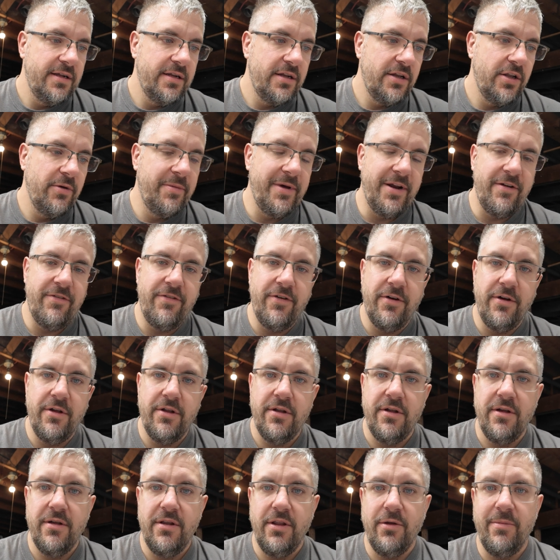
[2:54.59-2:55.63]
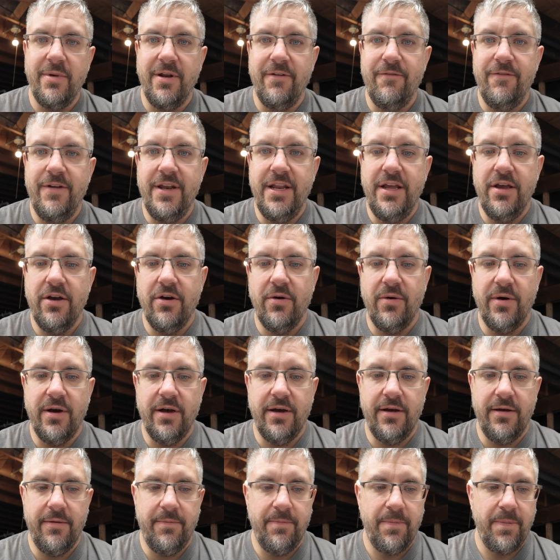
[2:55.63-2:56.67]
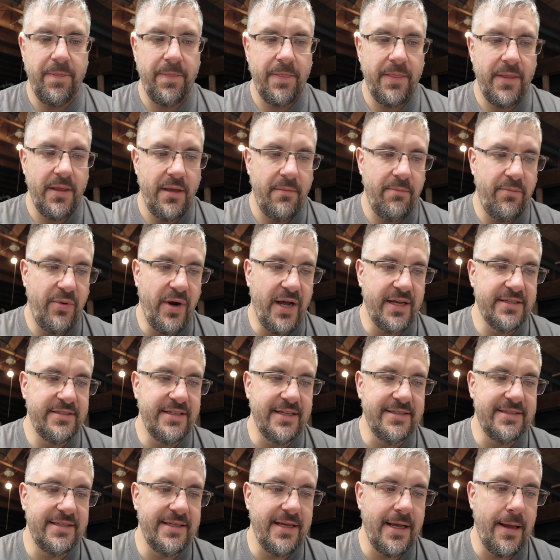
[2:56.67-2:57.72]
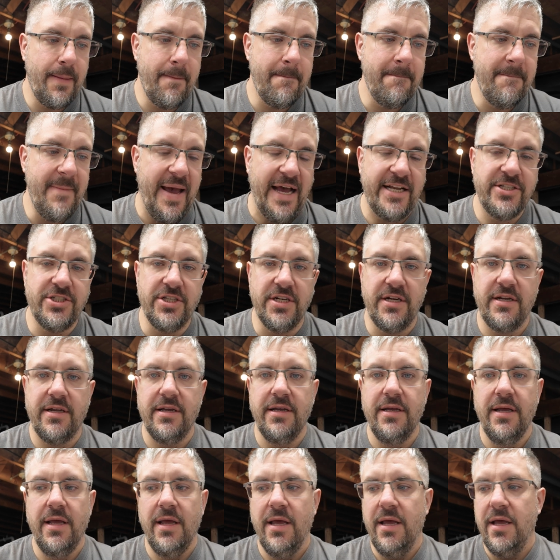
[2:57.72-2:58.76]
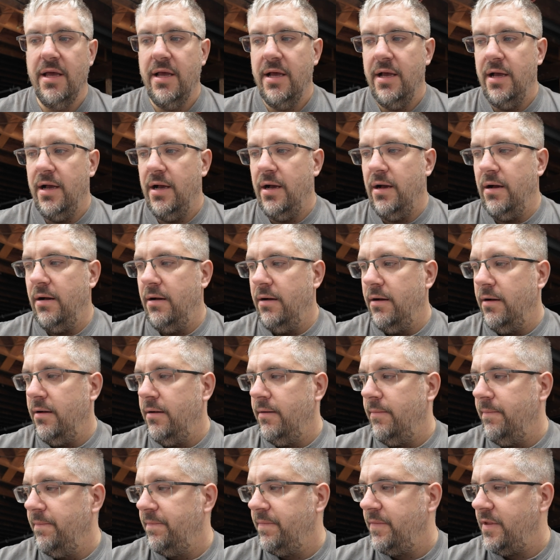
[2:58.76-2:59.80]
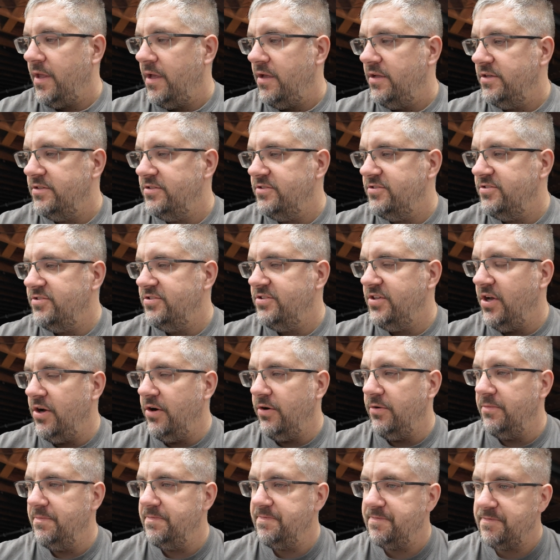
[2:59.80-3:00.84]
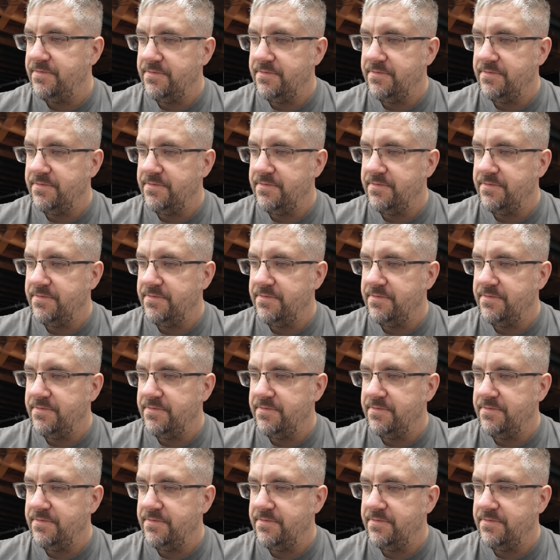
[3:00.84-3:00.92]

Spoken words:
a little bit of video processing magic. So